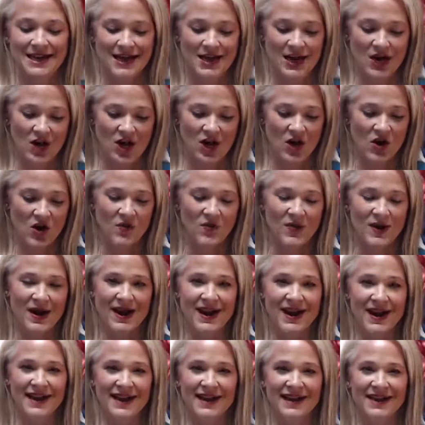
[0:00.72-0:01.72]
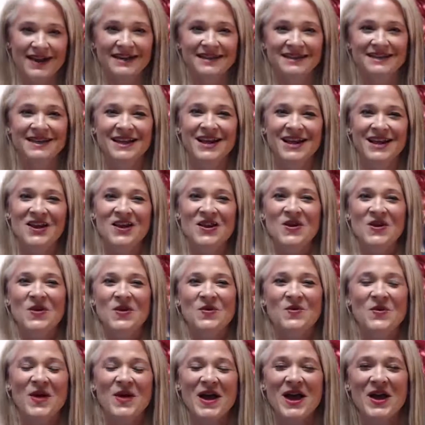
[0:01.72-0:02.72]
All right.
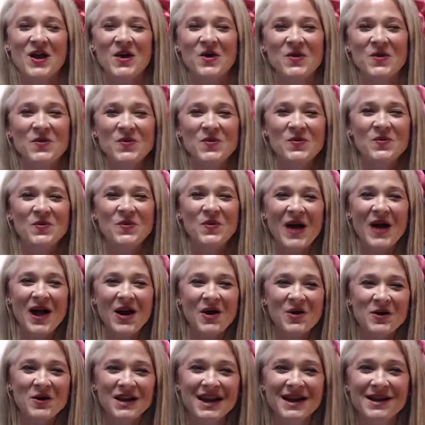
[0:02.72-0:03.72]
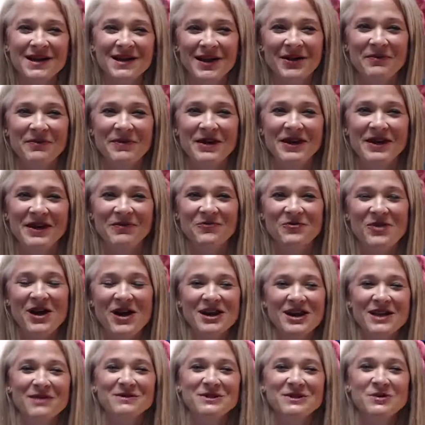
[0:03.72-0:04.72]
Well, welcome.
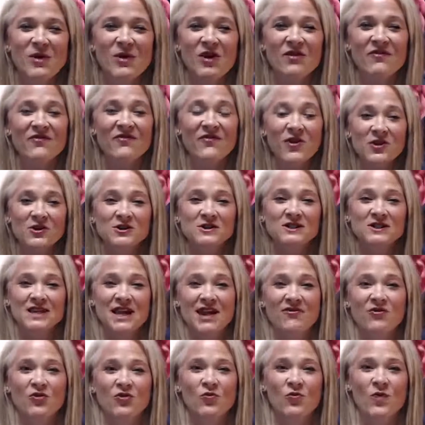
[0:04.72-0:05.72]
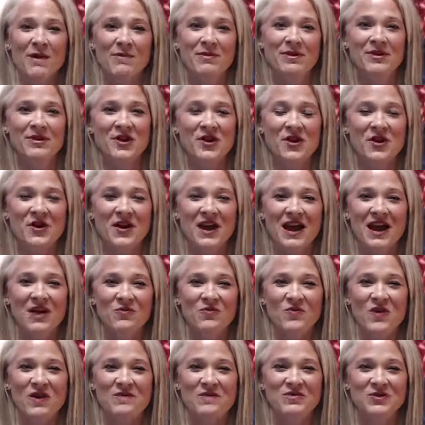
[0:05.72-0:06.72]
Welcome to our first ever webinar at
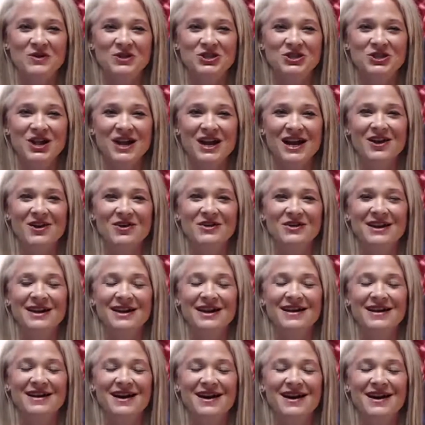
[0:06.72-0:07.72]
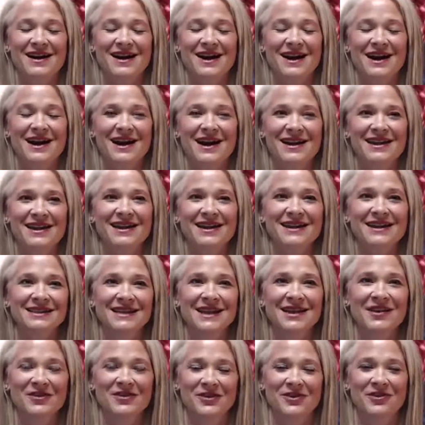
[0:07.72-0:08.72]
One More Child. And I can
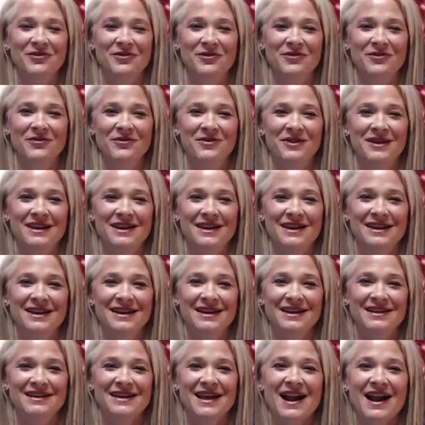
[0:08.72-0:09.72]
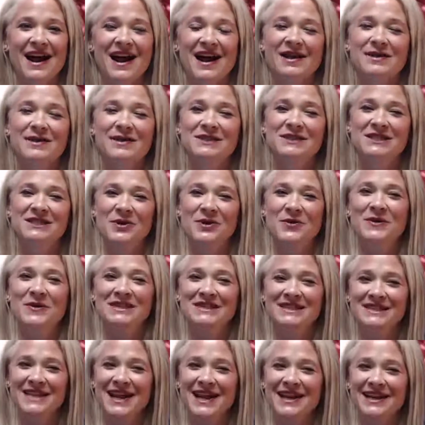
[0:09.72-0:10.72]
tell you that I am so
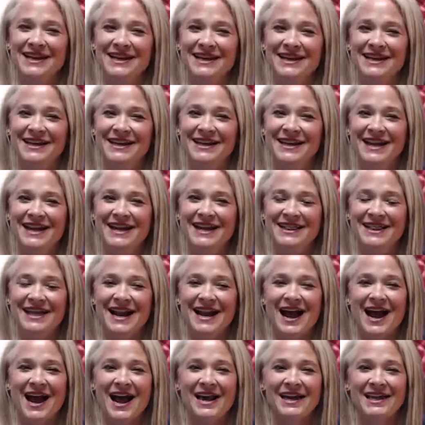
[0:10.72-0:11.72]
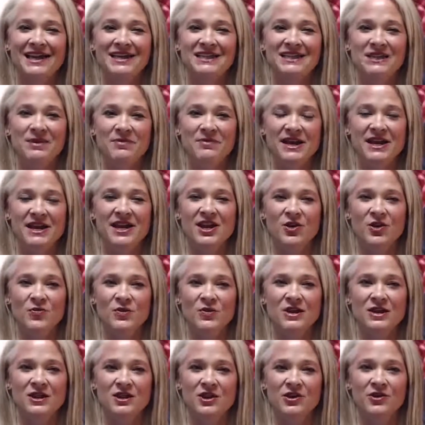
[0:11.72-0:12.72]
excited that I get to be here
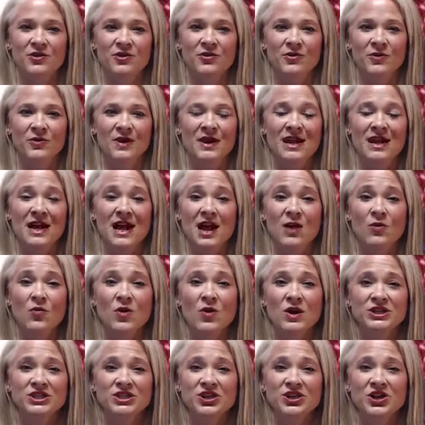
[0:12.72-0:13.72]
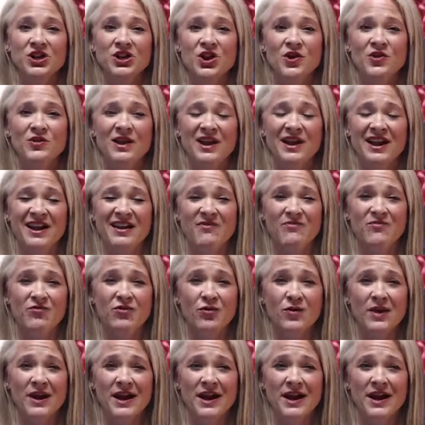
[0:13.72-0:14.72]
with you. I want you to know that I have
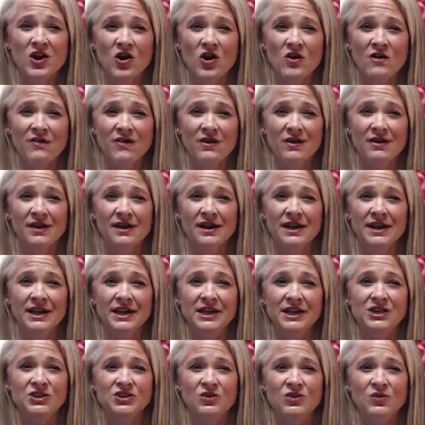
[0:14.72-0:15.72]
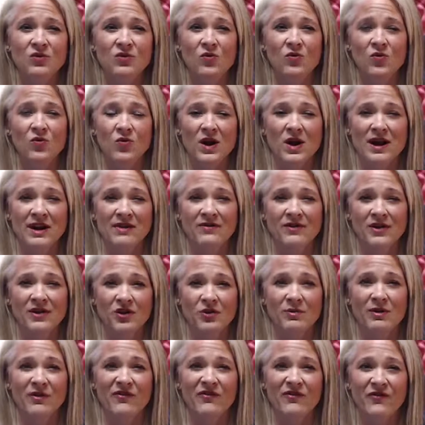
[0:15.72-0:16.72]
prayed over each one of you
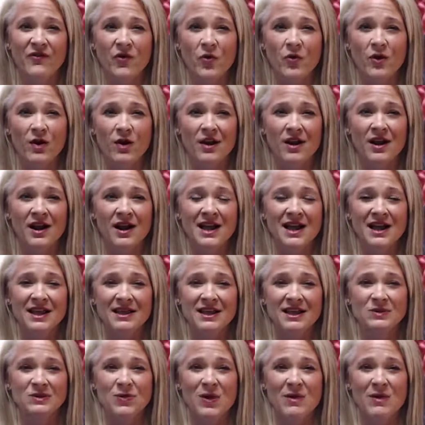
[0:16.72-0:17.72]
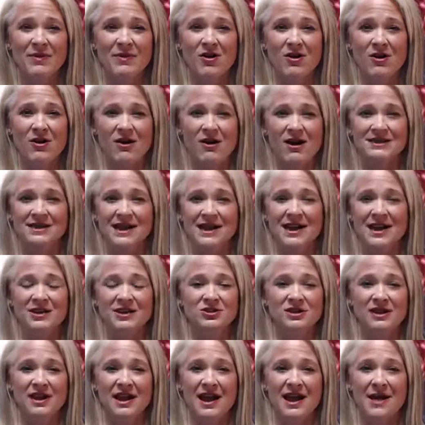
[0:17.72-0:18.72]
before this webinar has
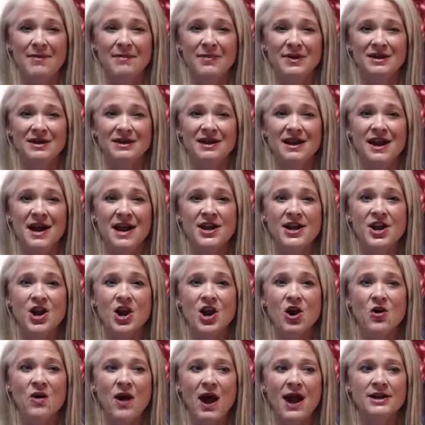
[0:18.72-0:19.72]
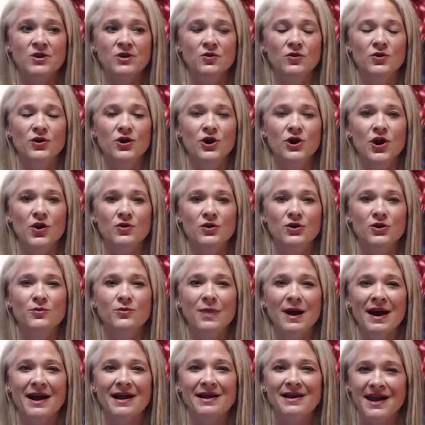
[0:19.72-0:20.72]
actually happened. And I know I don't know you
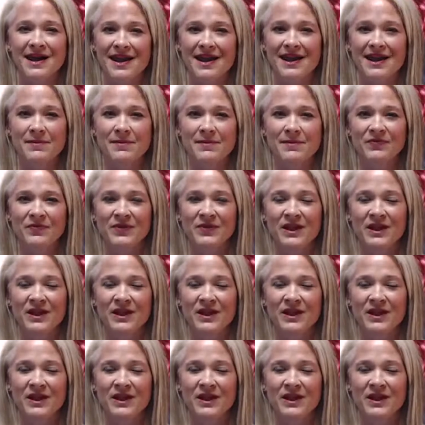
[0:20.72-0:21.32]
by name,